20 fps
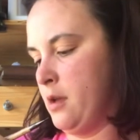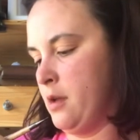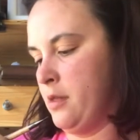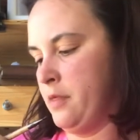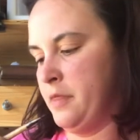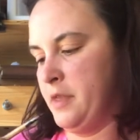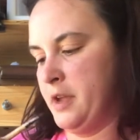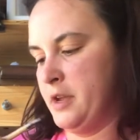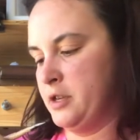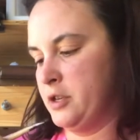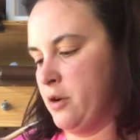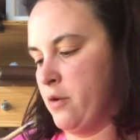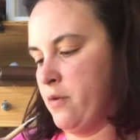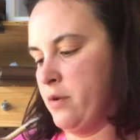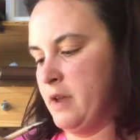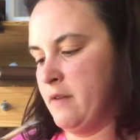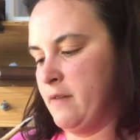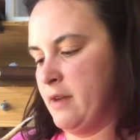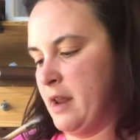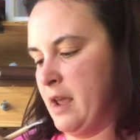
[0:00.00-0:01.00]
They don't
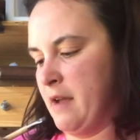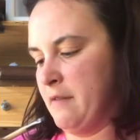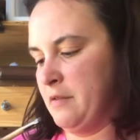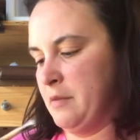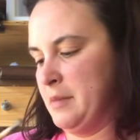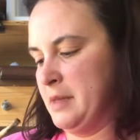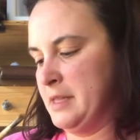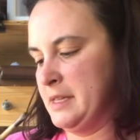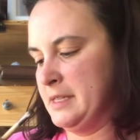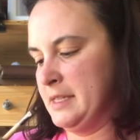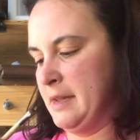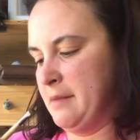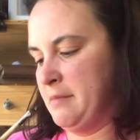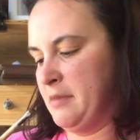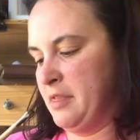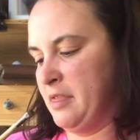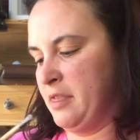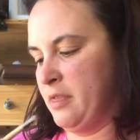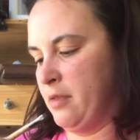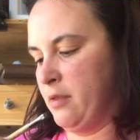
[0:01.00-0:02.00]
even have to be the same
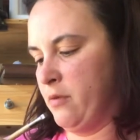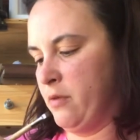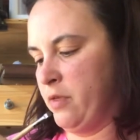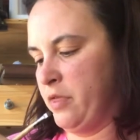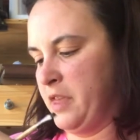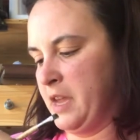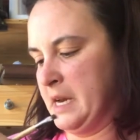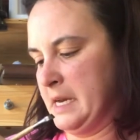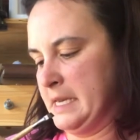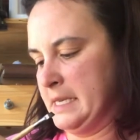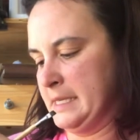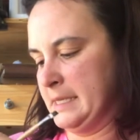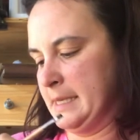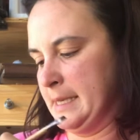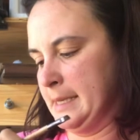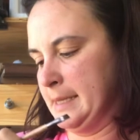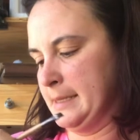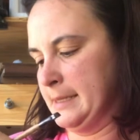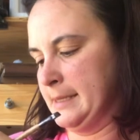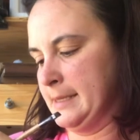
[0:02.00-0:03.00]

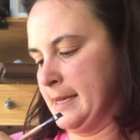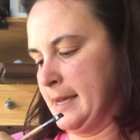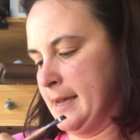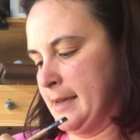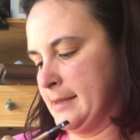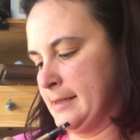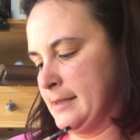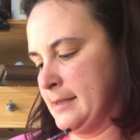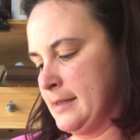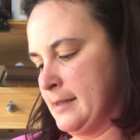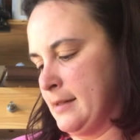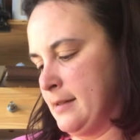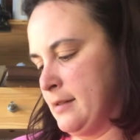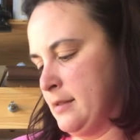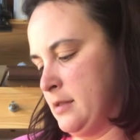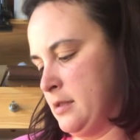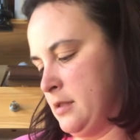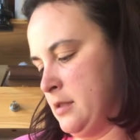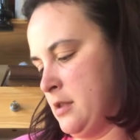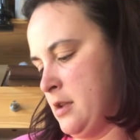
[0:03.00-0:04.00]
thickness as
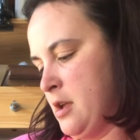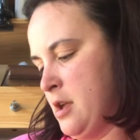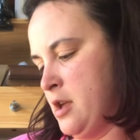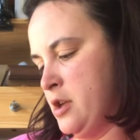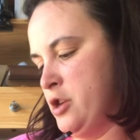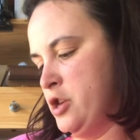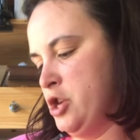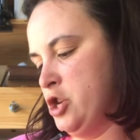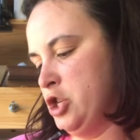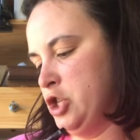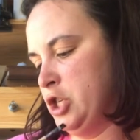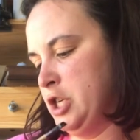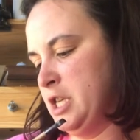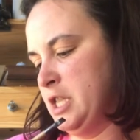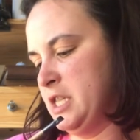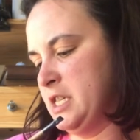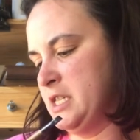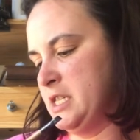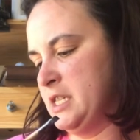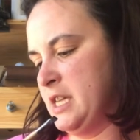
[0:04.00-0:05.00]
usually
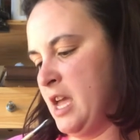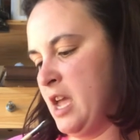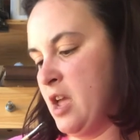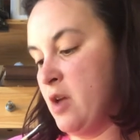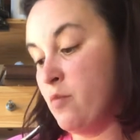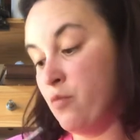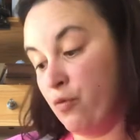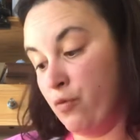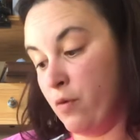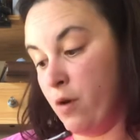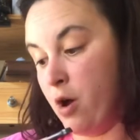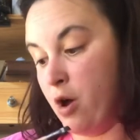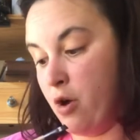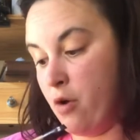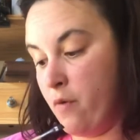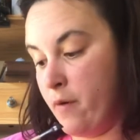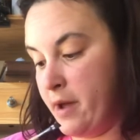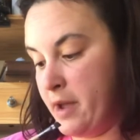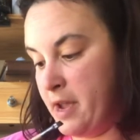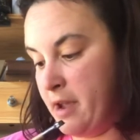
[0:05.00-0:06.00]
the same
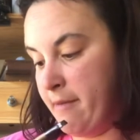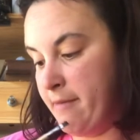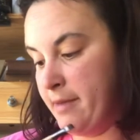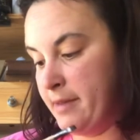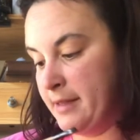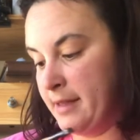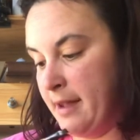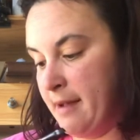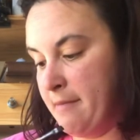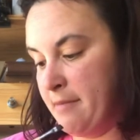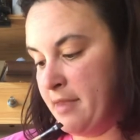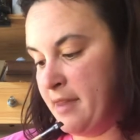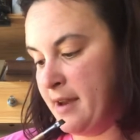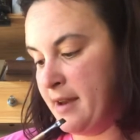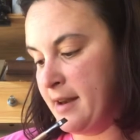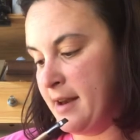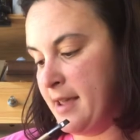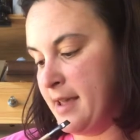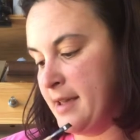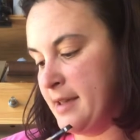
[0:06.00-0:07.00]
row. I keep the same
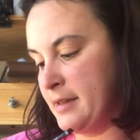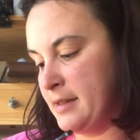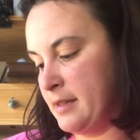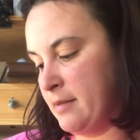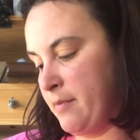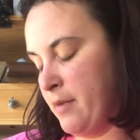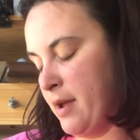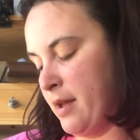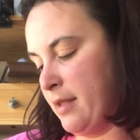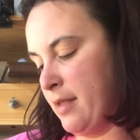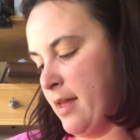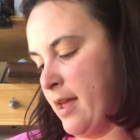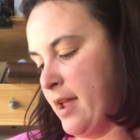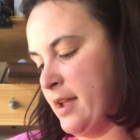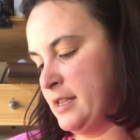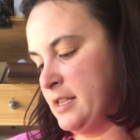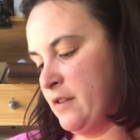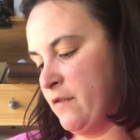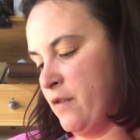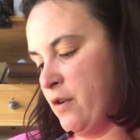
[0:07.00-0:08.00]
thickness, but
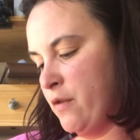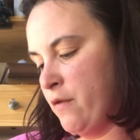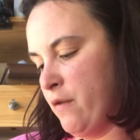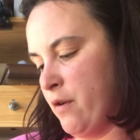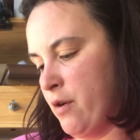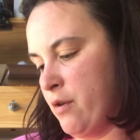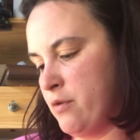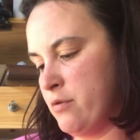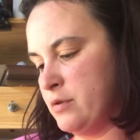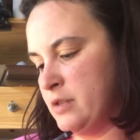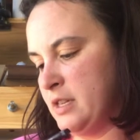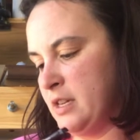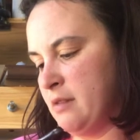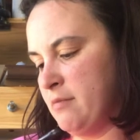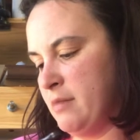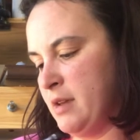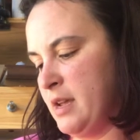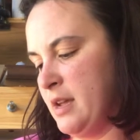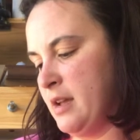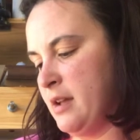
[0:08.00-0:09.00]
like different rows can
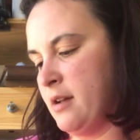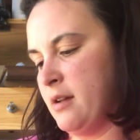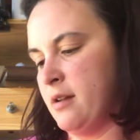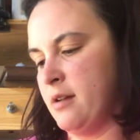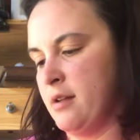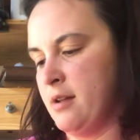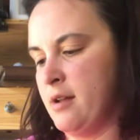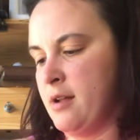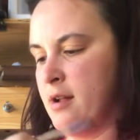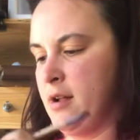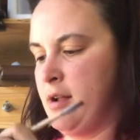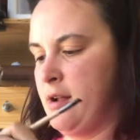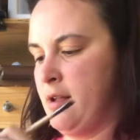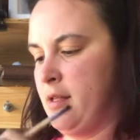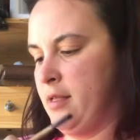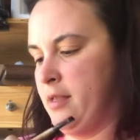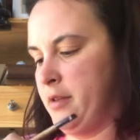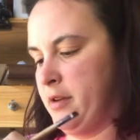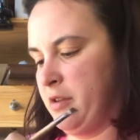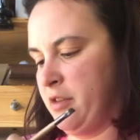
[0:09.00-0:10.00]
be
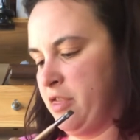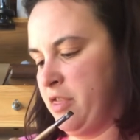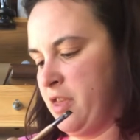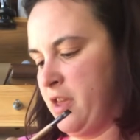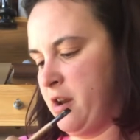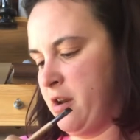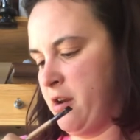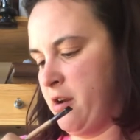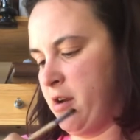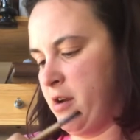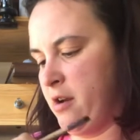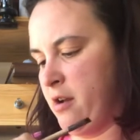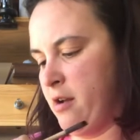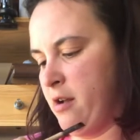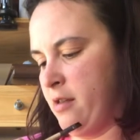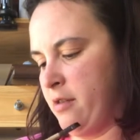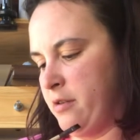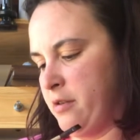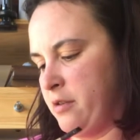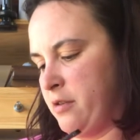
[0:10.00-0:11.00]
a little thinner,
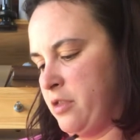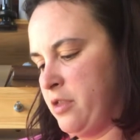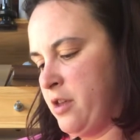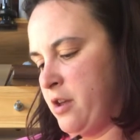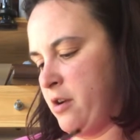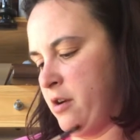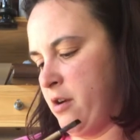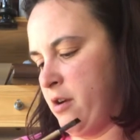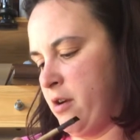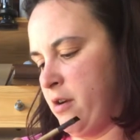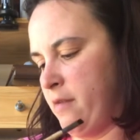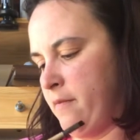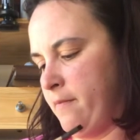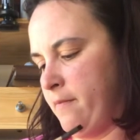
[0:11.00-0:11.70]
a little thicker.